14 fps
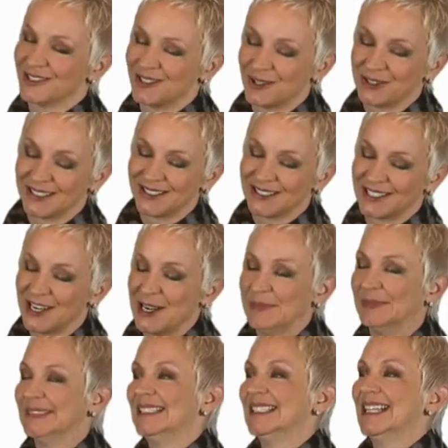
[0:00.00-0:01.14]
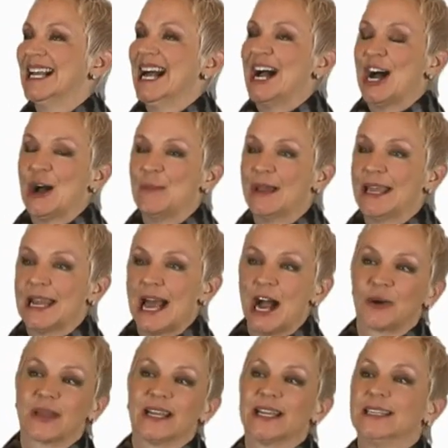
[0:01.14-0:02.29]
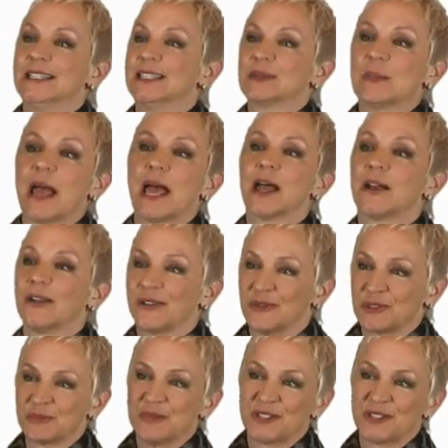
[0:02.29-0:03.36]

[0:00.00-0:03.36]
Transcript: Consulting at the time, and how can I dispel those